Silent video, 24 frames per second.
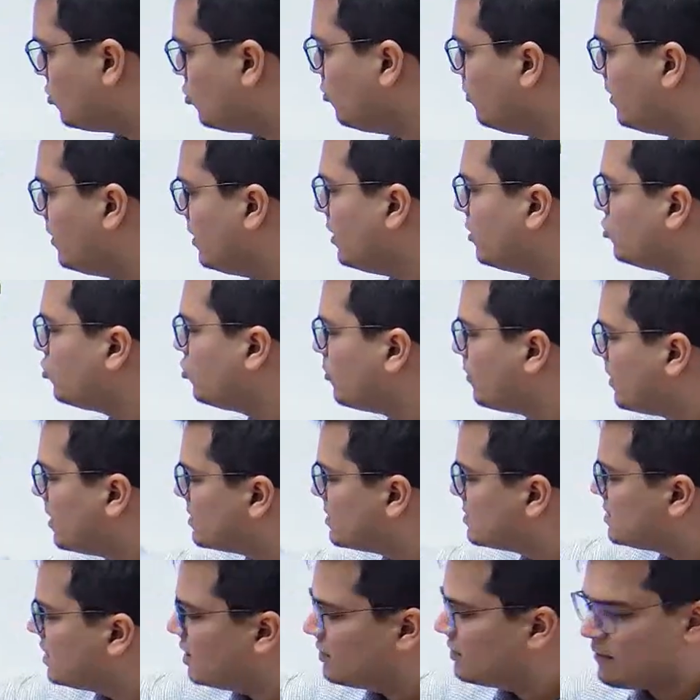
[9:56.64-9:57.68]
a UPSC
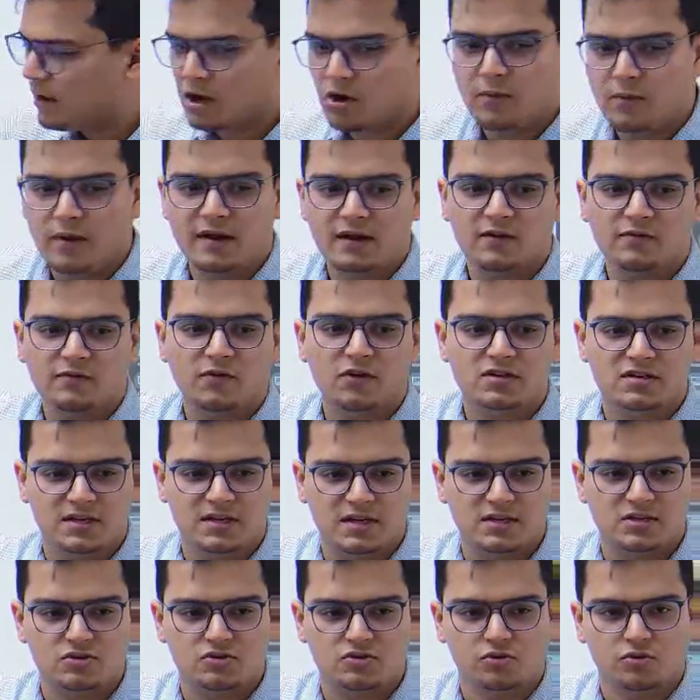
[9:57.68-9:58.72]
evaluator for
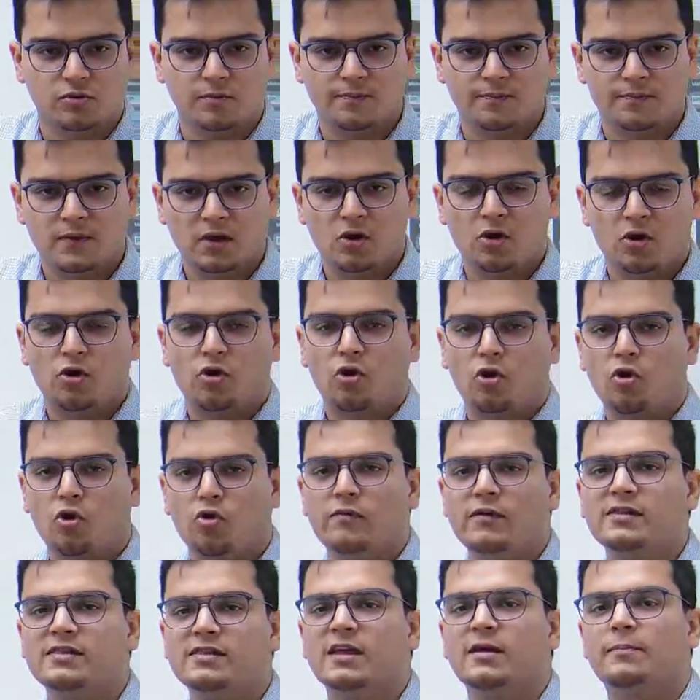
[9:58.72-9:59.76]
GS2, who will they
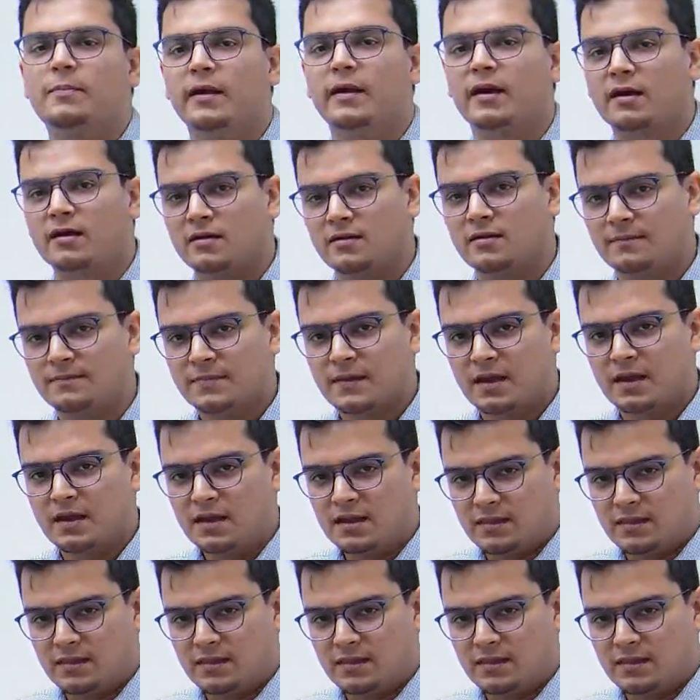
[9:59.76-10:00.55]
pick? they